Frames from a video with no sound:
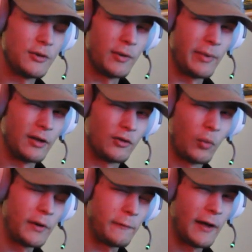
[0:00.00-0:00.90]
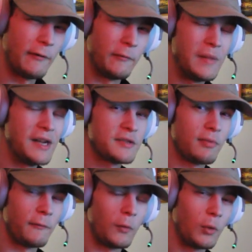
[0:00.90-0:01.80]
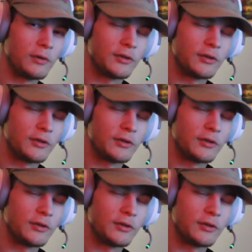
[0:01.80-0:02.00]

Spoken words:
to it about 25 minutes before,